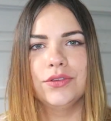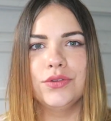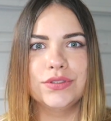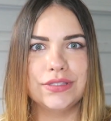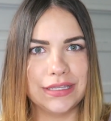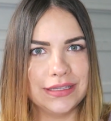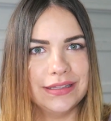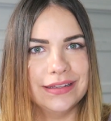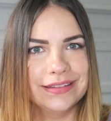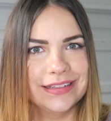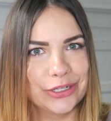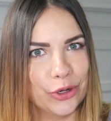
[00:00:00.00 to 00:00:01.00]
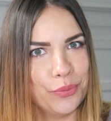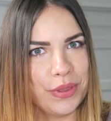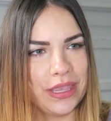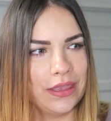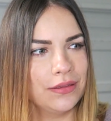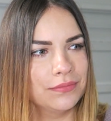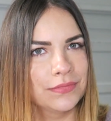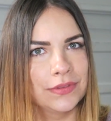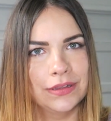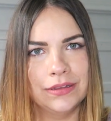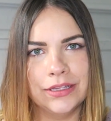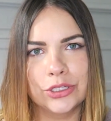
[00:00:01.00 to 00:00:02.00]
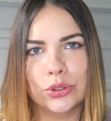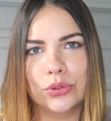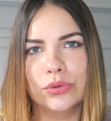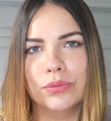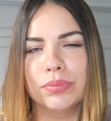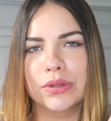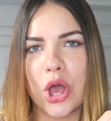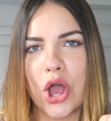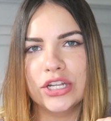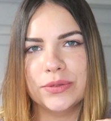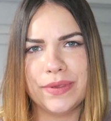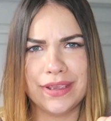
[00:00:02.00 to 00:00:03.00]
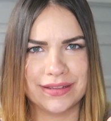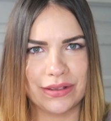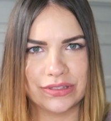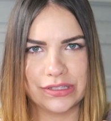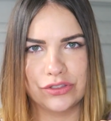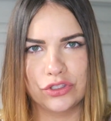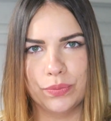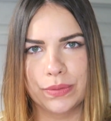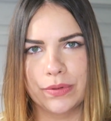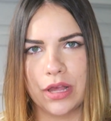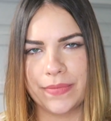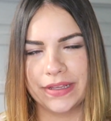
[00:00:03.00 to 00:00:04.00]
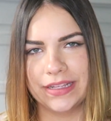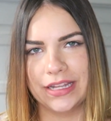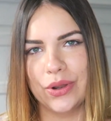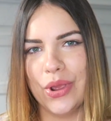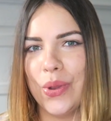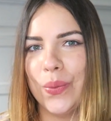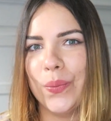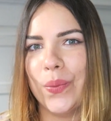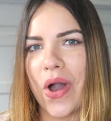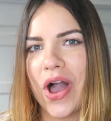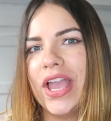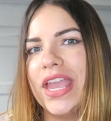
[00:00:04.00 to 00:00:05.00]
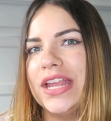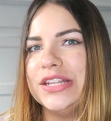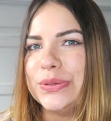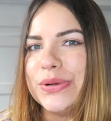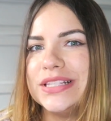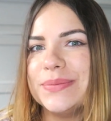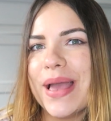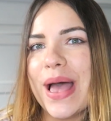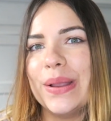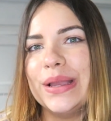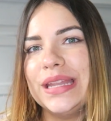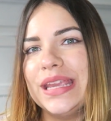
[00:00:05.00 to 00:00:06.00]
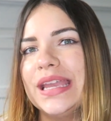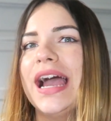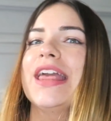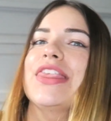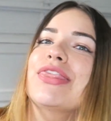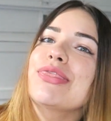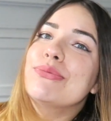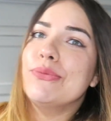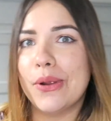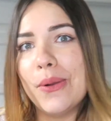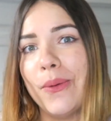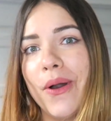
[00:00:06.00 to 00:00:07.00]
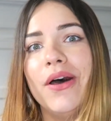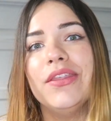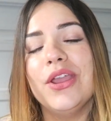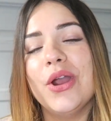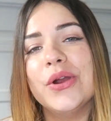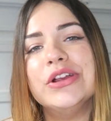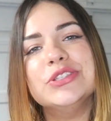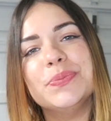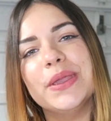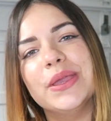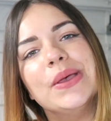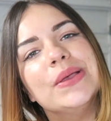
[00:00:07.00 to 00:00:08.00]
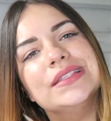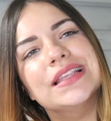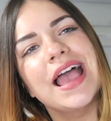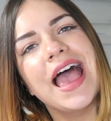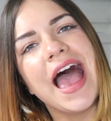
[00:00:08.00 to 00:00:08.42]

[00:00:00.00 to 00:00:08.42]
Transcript: You see little me, little blonde me, because I was like super blonde back then, walking towards the balcony. I throw all the orange peels.